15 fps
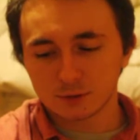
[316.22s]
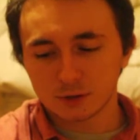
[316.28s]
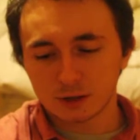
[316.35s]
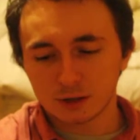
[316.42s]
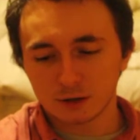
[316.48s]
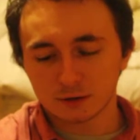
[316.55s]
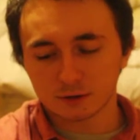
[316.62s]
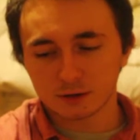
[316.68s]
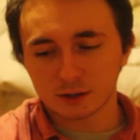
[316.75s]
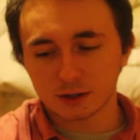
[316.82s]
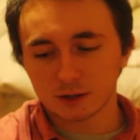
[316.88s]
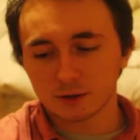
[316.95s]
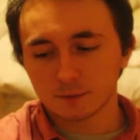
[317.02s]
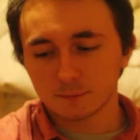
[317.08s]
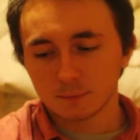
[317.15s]
the other
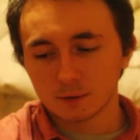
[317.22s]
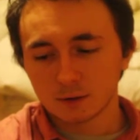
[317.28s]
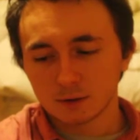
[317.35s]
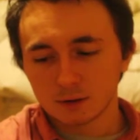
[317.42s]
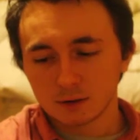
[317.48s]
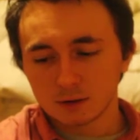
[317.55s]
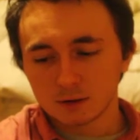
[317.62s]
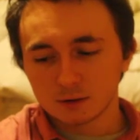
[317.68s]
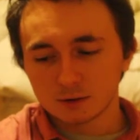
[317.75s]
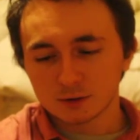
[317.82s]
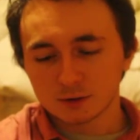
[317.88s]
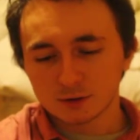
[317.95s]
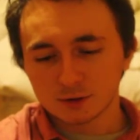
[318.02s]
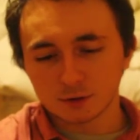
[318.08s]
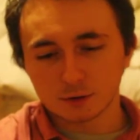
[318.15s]
day
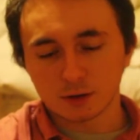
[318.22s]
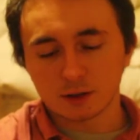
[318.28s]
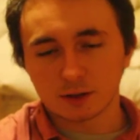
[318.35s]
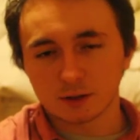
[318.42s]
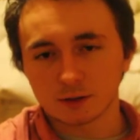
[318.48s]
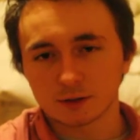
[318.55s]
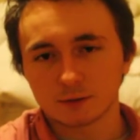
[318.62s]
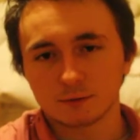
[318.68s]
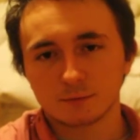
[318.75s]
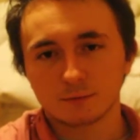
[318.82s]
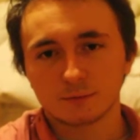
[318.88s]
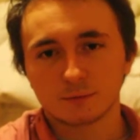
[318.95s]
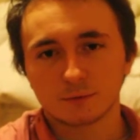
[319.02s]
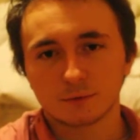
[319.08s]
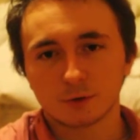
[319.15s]
just so that I could
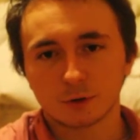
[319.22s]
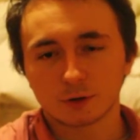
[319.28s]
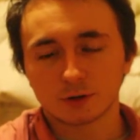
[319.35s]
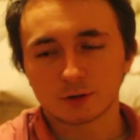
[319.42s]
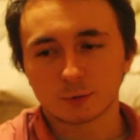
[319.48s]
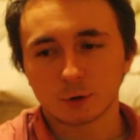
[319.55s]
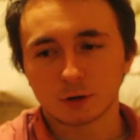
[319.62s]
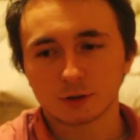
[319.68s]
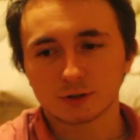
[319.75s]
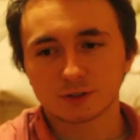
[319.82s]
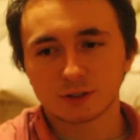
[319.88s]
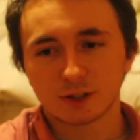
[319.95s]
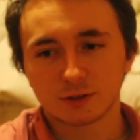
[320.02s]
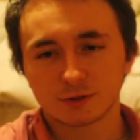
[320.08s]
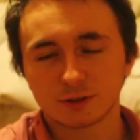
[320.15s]
focus more on
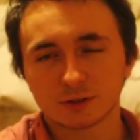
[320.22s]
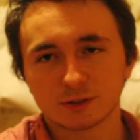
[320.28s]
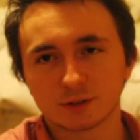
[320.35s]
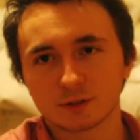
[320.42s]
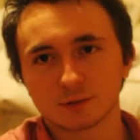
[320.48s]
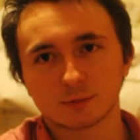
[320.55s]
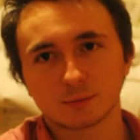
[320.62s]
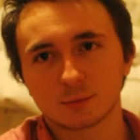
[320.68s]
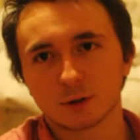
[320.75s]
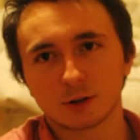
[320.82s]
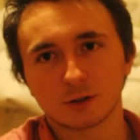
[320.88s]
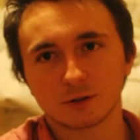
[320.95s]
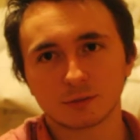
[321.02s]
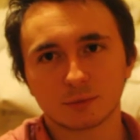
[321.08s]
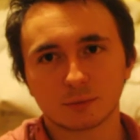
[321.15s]
stuff. This is
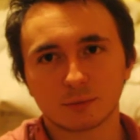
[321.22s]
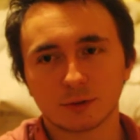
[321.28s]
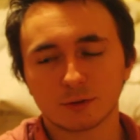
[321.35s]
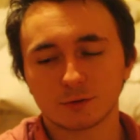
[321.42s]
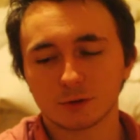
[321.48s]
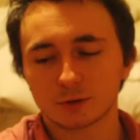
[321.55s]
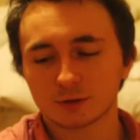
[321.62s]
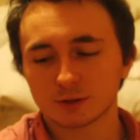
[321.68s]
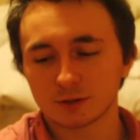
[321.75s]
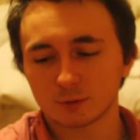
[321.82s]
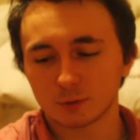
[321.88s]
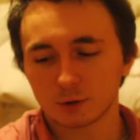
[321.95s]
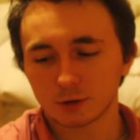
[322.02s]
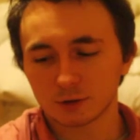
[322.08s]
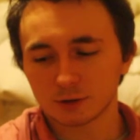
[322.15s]
part of me focusing
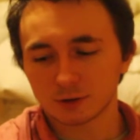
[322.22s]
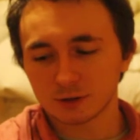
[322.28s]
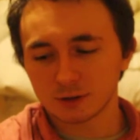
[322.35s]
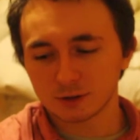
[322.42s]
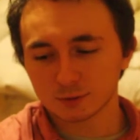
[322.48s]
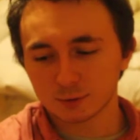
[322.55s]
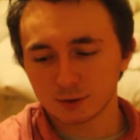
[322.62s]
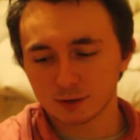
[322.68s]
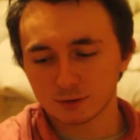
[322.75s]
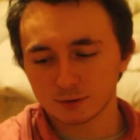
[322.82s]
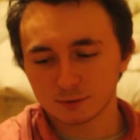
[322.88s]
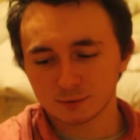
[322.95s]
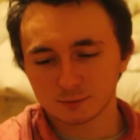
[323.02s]
more as well.